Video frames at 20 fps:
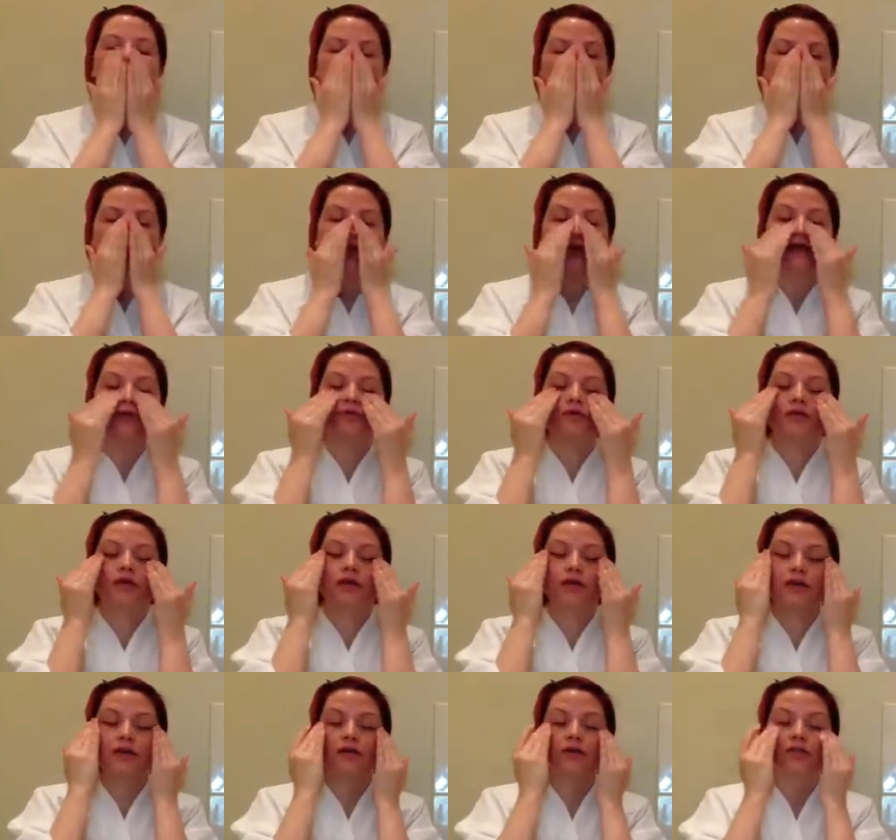and neck with
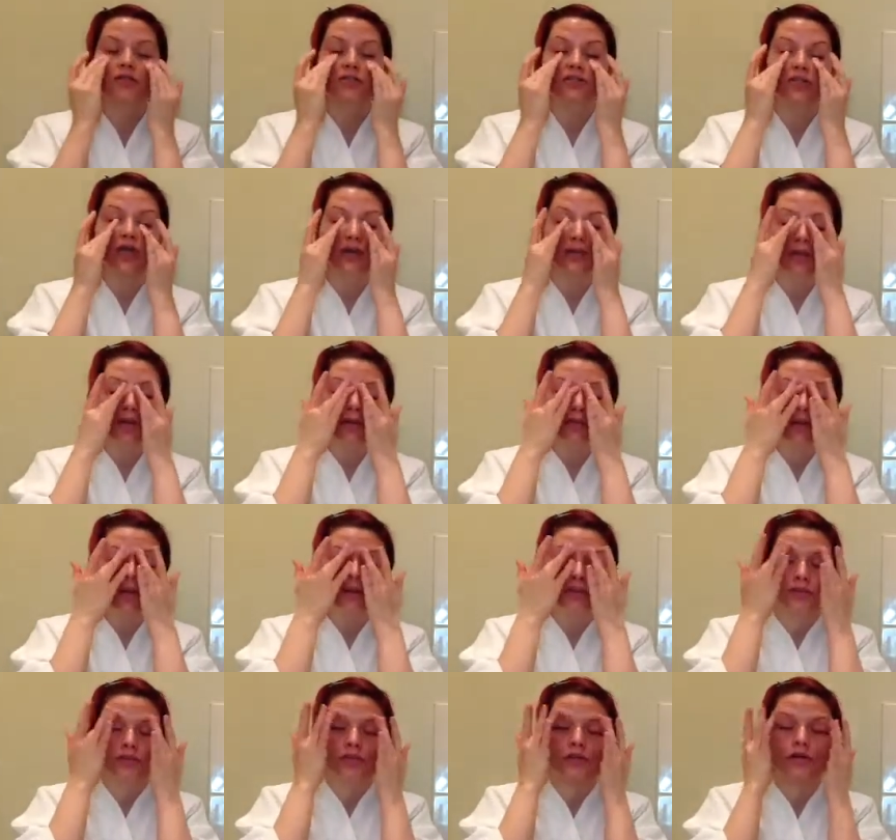it, and just come in
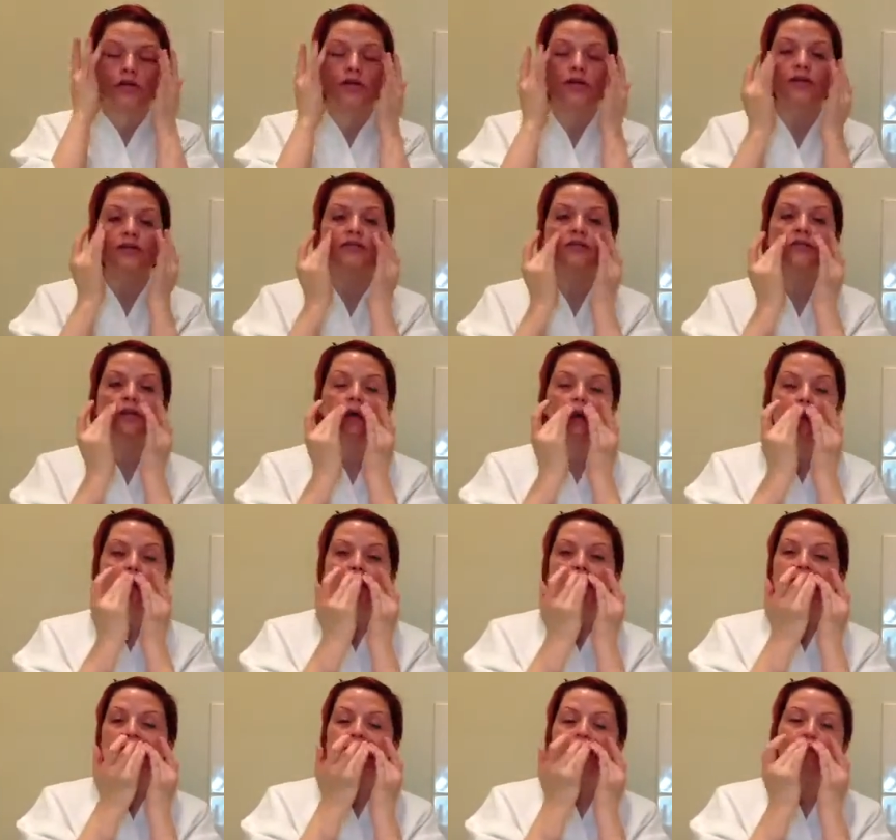around the eyes.
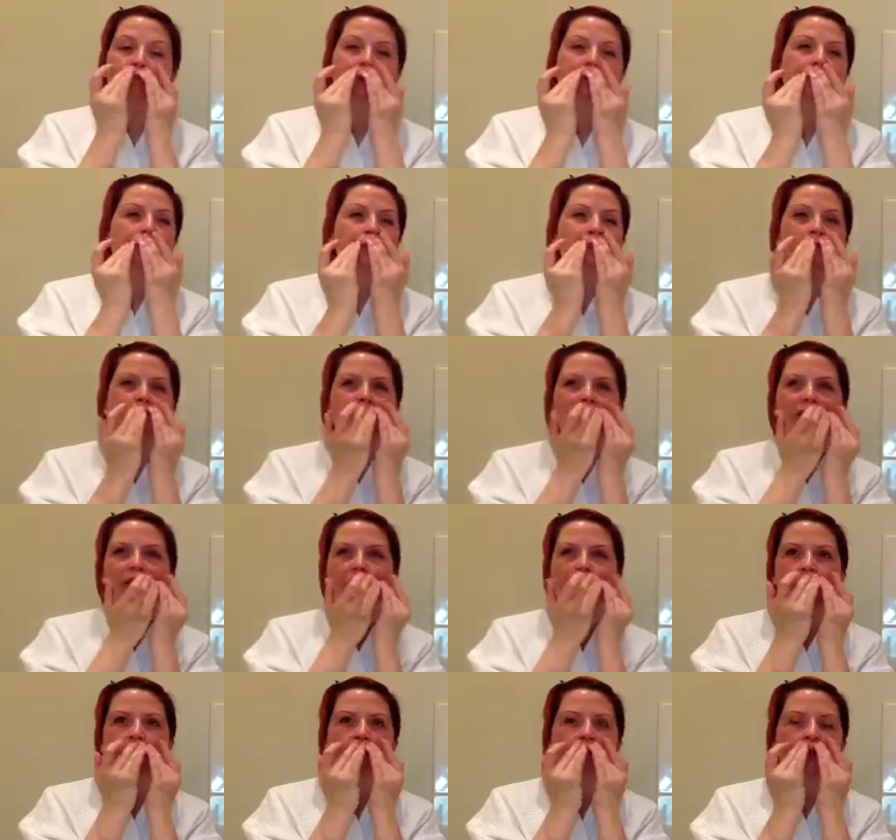With your roller you can
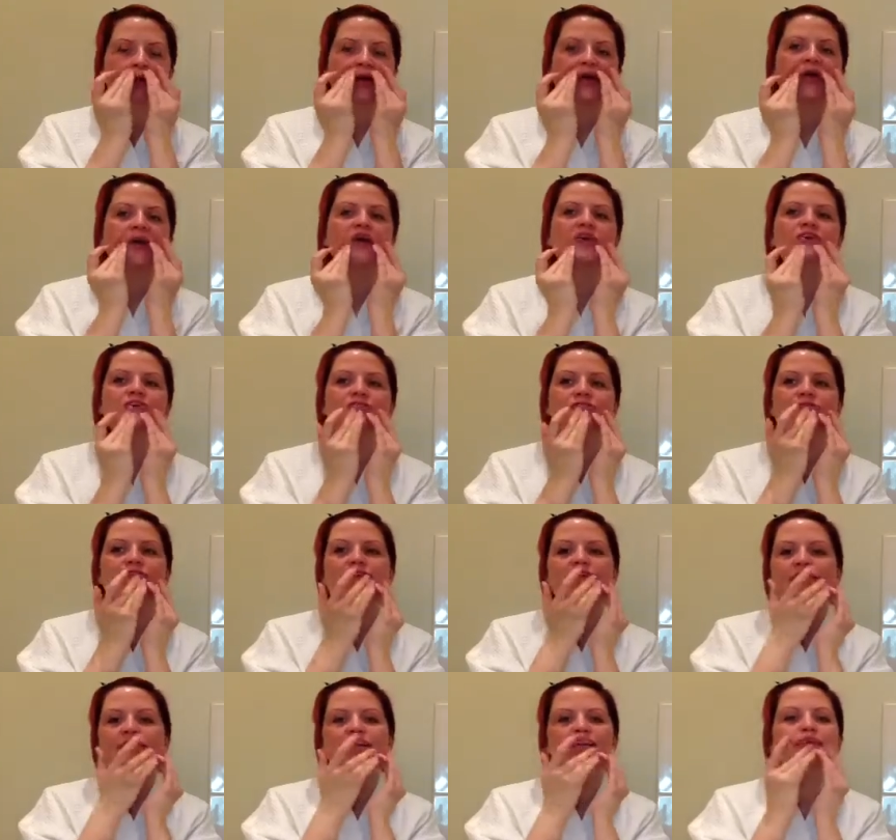get in really close
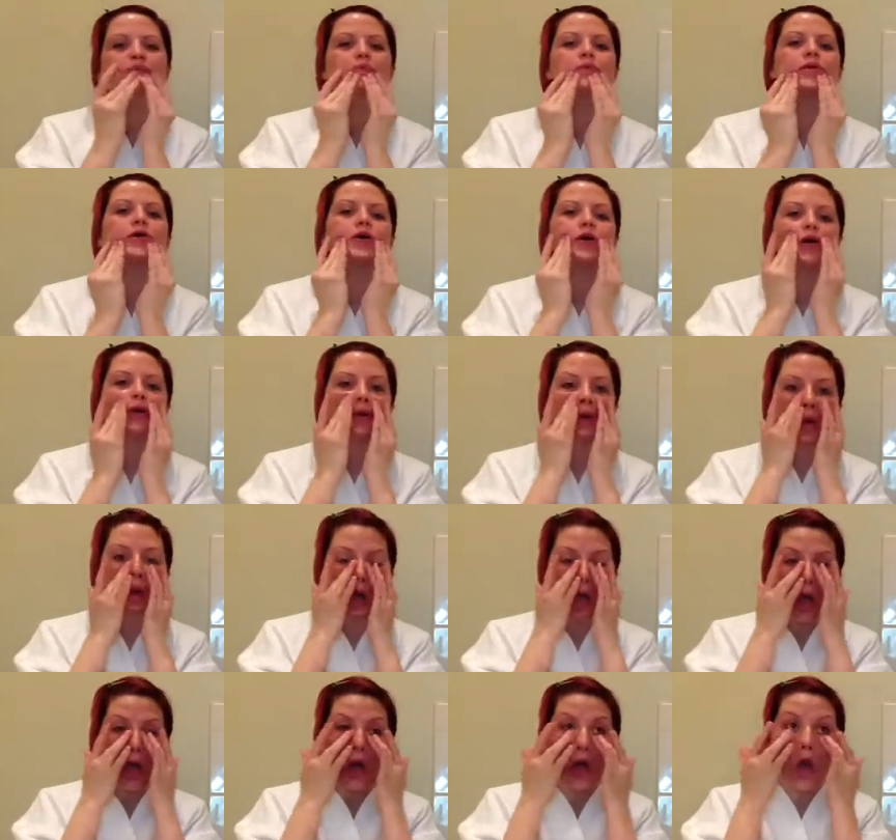around the lip line
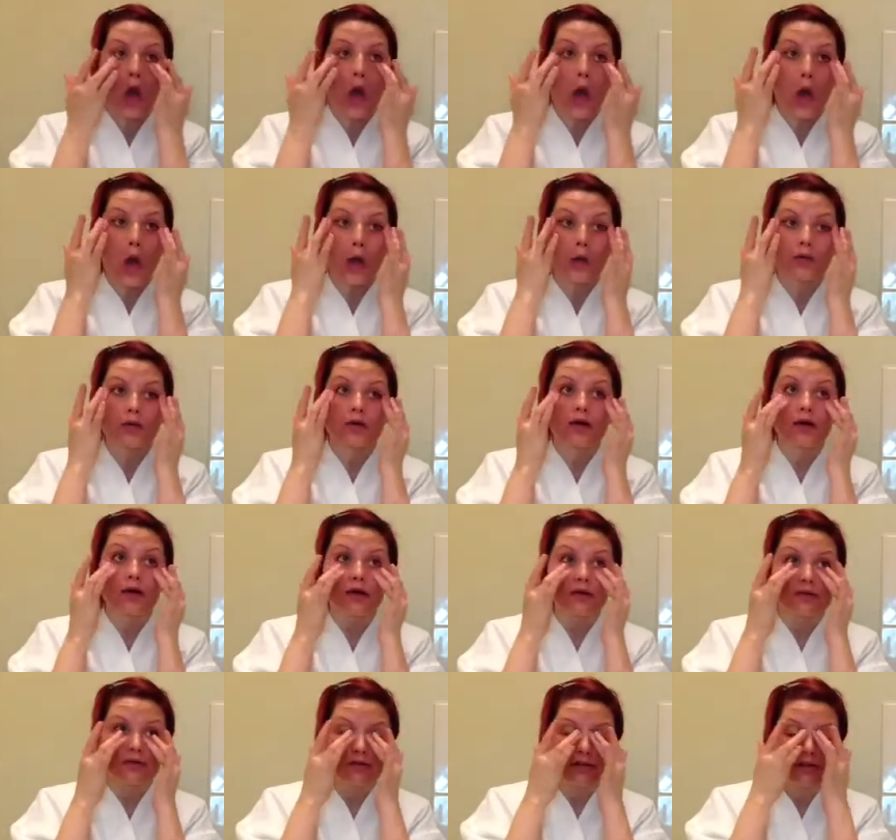and
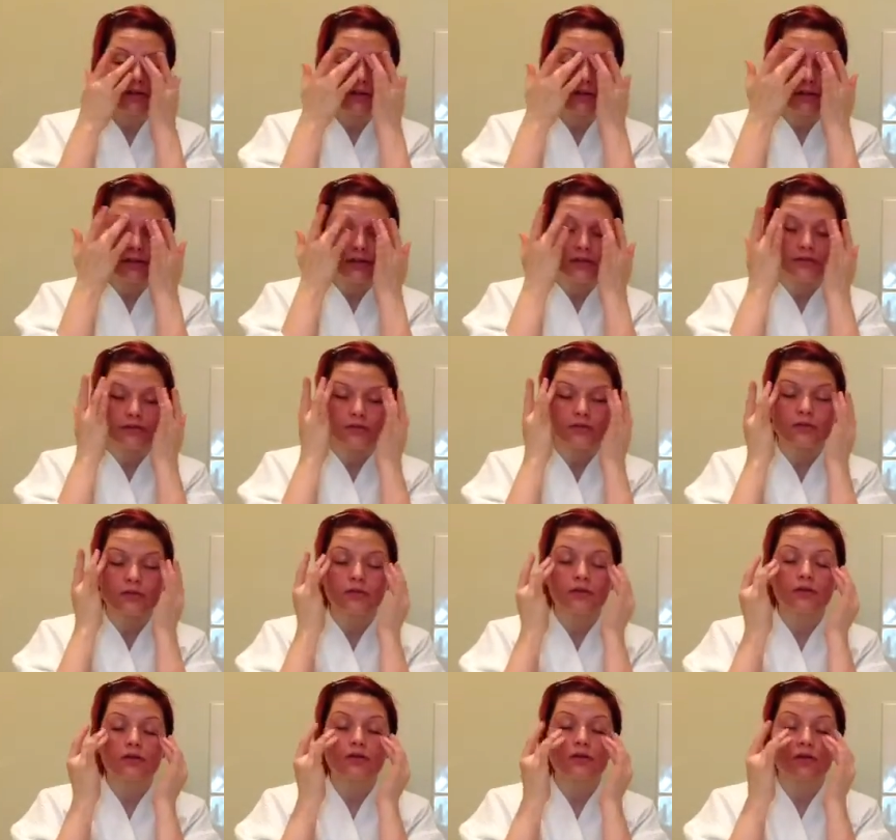close underneath
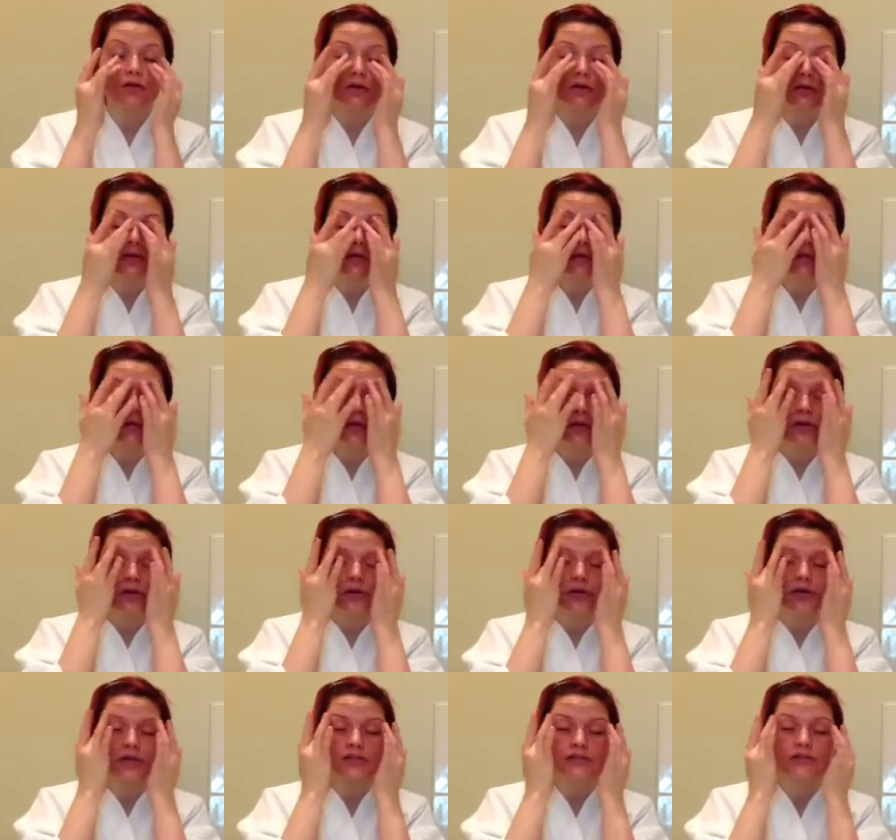the
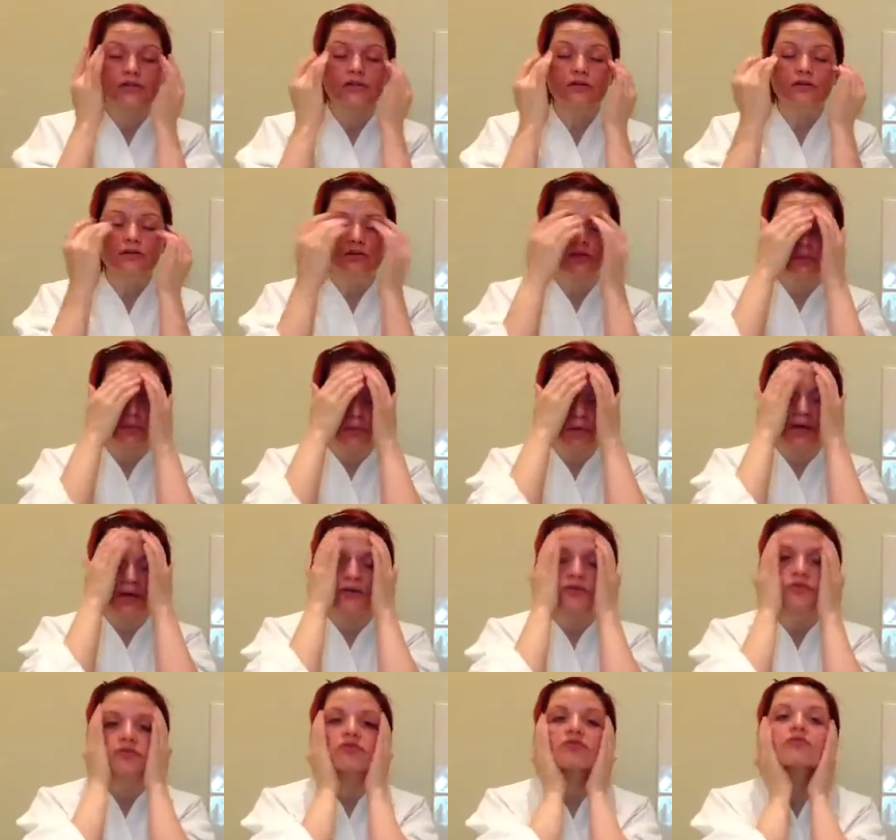eyes and under the
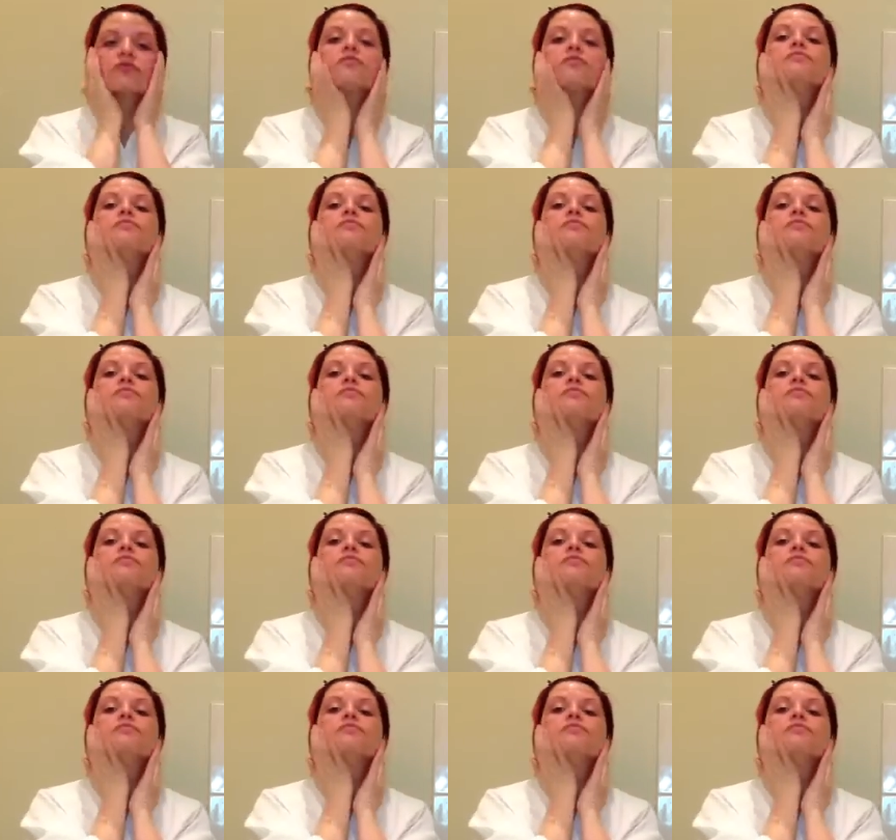brows.